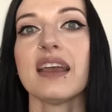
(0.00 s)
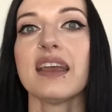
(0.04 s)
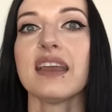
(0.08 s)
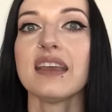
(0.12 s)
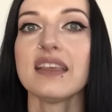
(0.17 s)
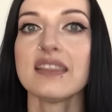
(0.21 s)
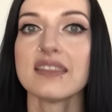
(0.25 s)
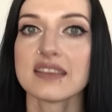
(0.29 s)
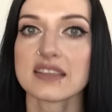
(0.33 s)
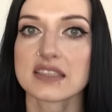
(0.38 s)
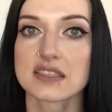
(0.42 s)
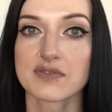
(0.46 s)

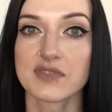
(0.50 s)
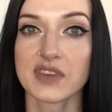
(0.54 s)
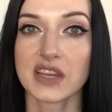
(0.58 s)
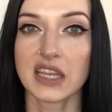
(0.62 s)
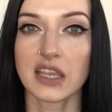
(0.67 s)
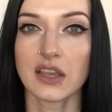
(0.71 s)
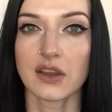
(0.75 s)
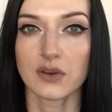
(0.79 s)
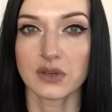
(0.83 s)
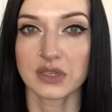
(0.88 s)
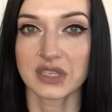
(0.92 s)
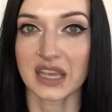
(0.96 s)
in this
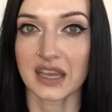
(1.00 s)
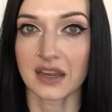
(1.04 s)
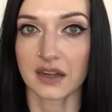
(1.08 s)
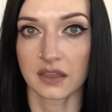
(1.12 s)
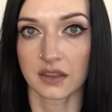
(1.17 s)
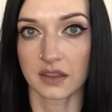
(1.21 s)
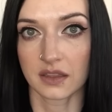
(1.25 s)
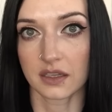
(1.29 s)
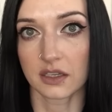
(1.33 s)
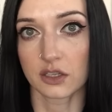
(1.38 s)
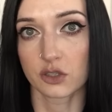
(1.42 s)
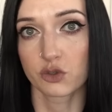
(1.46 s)
video down
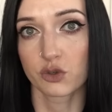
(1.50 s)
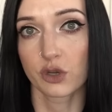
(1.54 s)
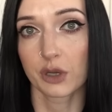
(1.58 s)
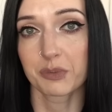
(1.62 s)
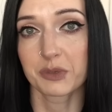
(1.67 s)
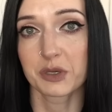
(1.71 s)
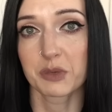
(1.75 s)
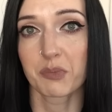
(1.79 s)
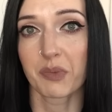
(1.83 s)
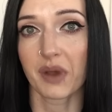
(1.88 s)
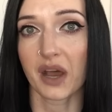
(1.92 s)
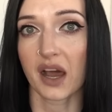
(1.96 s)
in the
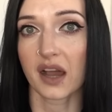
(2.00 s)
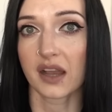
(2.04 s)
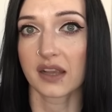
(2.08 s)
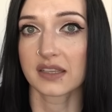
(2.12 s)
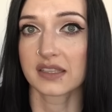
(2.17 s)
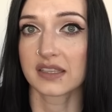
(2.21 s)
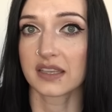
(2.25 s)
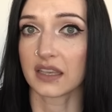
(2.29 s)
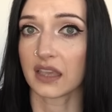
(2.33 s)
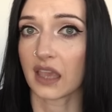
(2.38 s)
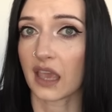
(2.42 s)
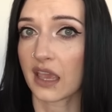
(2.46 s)
description
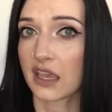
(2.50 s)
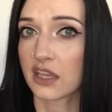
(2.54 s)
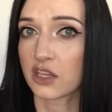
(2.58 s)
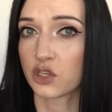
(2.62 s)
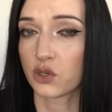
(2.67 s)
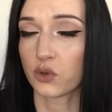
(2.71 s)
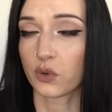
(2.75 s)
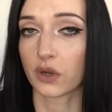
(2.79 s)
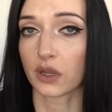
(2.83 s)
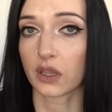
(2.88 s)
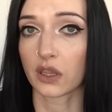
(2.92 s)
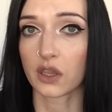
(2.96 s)
box in case
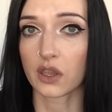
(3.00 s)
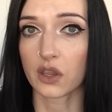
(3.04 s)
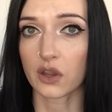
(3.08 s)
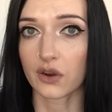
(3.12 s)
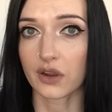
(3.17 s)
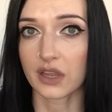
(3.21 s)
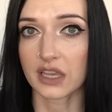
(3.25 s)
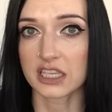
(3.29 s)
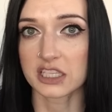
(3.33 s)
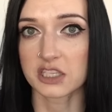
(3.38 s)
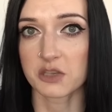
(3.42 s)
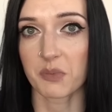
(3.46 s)
you are
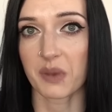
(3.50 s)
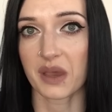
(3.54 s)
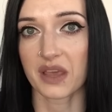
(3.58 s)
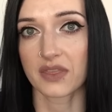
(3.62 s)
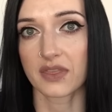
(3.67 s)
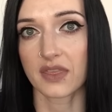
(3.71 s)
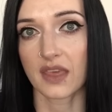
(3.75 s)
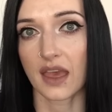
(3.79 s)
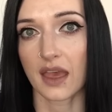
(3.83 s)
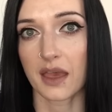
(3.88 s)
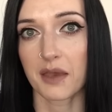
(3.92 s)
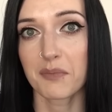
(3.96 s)
curious
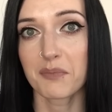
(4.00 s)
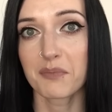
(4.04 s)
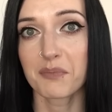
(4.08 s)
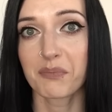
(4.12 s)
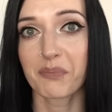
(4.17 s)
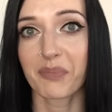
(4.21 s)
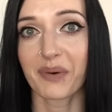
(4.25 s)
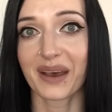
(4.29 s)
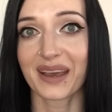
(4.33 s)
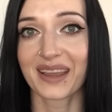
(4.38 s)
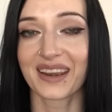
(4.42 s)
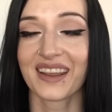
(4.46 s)
about them.
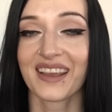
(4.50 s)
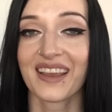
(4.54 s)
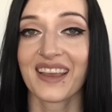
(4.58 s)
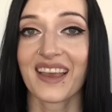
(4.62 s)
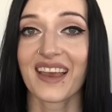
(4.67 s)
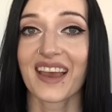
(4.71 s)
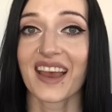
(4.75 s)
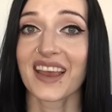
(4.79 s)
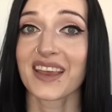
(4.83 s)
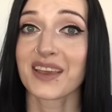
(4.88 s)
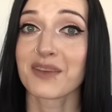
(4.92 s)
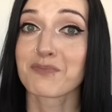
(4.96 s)
But
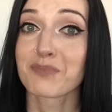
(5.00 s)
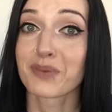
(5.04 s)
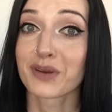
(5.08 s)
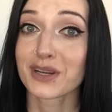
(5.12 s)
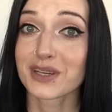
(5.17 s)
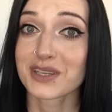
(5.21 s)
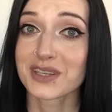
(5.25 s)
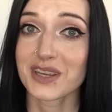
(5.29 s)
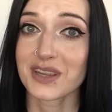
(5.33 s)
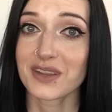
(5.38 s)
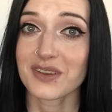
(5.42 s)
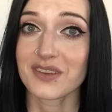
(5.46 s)
I
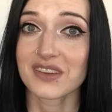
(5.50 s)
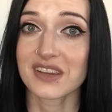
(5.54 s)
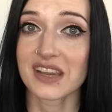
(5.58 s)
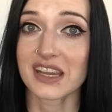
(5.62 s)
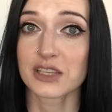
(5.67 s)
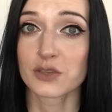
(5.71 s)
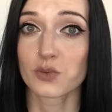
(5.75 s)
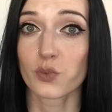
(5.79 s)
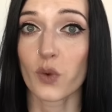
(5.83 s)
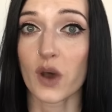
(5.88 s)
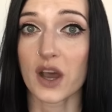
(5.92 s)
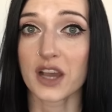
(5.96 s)
appreciate you
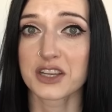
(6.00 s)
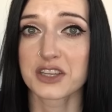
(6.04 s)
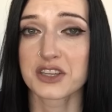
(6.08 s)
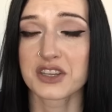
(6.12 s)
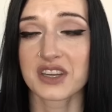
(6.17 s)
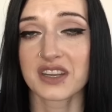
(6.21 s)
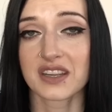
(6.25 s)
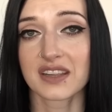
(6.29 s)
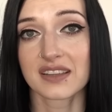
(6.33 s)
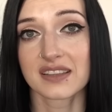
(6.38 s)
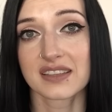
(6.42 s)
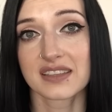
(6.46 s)
guys
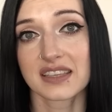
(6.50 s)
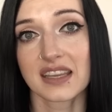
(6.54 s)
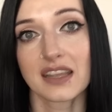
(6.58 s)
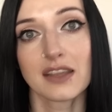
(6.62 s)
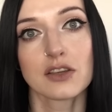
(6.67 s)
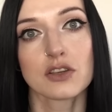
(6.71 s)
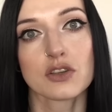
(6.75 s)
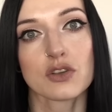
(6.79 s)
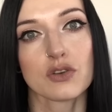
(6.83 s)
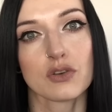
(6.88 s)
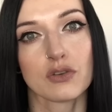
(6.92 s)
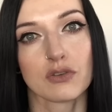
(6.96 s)
watching. Stay
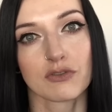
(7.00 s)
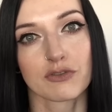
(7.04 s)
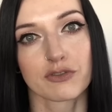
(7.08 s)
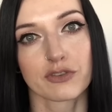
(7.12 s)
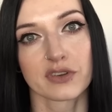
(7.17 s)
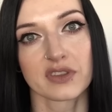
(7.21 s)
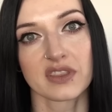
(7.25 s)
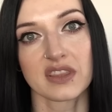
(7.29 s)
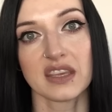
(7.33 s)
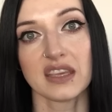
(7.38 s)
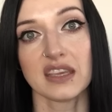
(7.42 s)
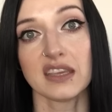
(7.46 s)
tuned
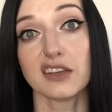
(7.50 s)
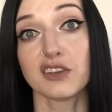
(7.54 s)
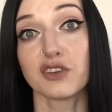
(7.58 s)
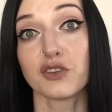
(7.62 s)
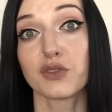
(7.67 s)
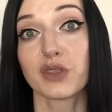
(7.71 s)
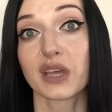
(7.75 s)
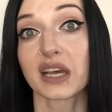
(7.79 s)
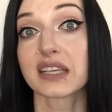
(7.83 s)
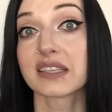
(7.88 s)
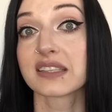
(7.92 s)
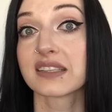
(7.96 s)
for the
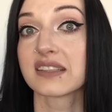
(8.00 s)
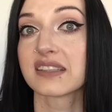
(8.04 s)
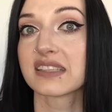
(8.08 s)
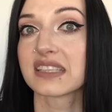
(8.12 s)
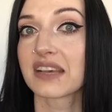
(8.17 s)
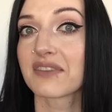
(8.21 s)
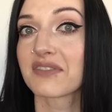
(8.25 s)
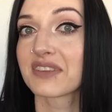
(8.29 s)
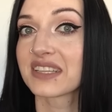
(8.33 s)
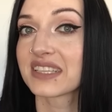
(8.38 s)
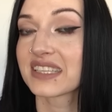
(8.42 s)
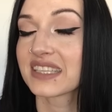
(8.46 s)

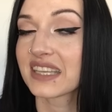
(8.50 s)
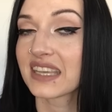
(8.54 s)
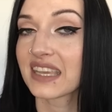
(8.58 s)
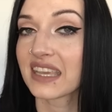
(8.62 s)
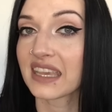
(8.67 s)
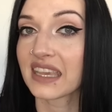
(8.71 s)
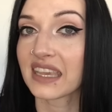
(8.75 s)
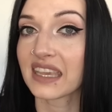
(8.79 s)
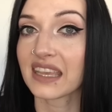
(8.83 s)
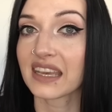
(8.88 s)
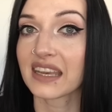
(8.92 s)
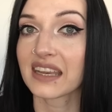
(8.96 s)

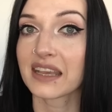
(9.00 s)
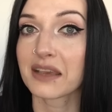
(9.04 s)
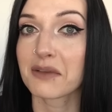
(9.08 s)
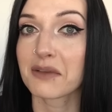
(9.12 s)
2017